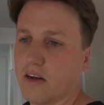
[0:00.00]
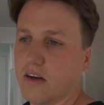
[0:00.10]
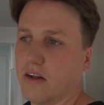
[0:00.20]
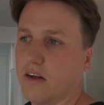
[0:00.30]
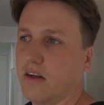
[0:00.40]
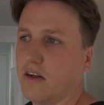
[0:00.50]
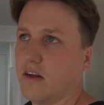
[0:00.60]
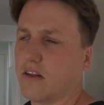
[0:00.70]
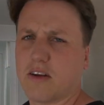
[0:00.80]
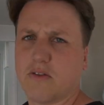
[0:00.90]

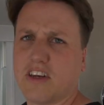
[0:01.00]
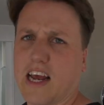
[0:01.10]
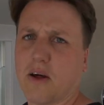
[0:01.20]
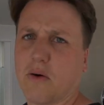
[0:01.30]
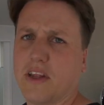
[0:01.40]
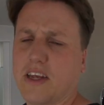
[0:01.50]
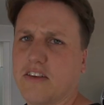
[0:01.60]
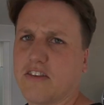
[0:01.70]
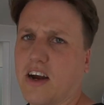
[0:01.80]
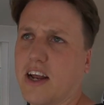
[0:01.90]
I think it was yellow on the
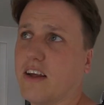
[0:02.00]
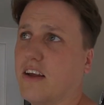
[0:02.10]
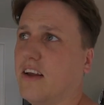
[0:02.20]
inside,